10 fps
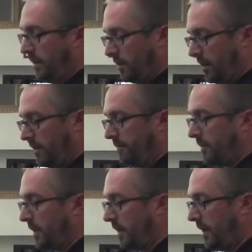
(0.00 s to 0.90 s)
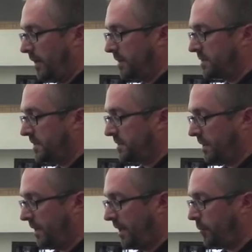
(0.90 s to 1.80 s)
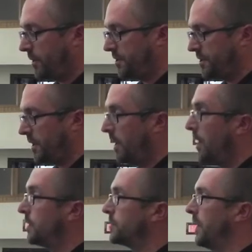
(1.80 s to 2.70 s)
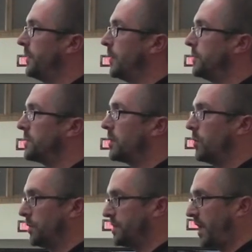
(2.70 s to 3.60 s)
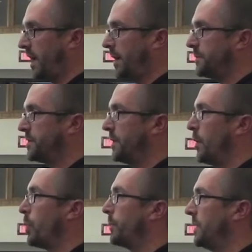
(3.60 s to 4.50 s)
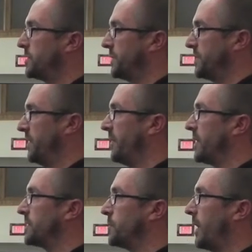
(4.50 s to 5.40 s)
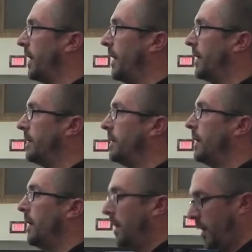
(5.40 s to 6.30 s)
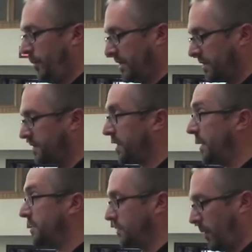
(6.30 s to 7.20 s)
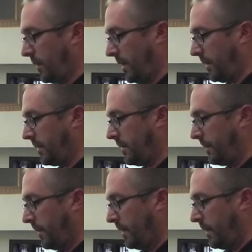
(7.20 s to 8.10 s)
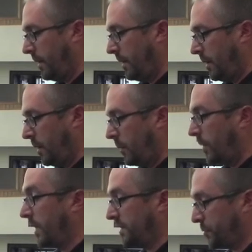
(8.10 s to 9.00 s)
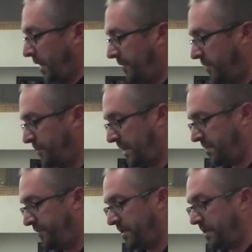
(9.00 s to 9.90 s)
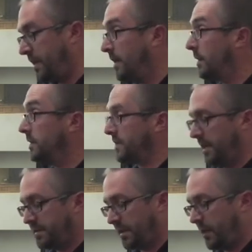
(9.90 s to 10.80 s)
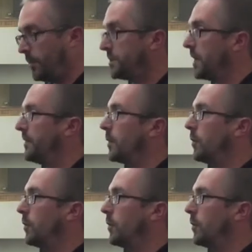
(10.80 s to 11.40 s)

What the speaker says: and they love inconsistent language, so I think we should close the gaps, be as specific as we can, and be as concise as we want. We gotta strive for specificity and concise language, and I